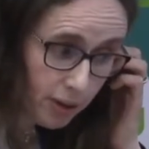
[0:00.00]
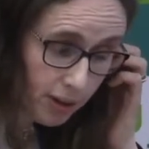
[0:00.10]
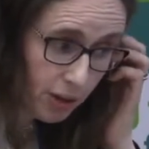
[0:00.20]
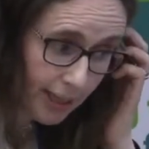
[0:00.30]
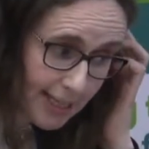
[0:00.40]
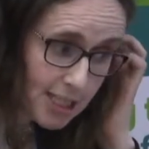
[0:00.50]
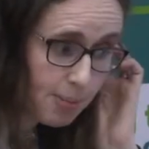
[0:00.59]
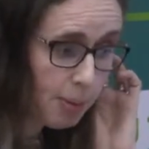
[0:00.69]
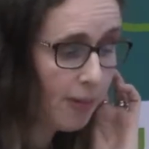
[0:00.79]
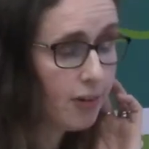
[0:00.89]
You need to
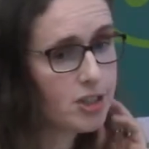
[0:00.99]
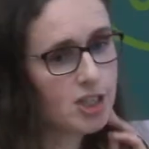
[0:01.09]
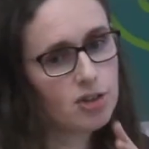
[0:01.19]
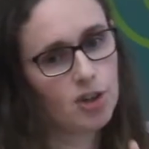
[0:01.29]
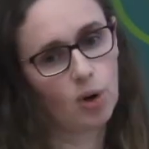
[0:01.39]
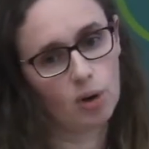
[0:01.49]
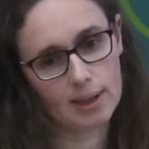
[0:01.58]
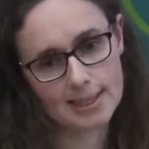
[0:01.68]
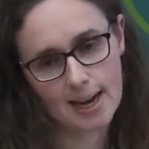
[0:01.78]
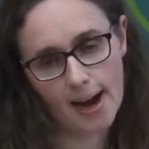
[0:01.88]
be with your children all
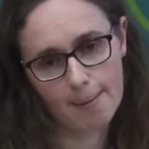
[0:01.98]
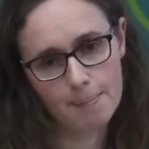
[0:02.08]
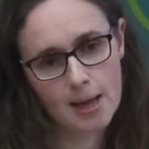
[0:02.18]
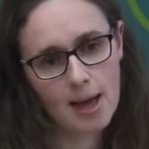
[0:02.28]
the time.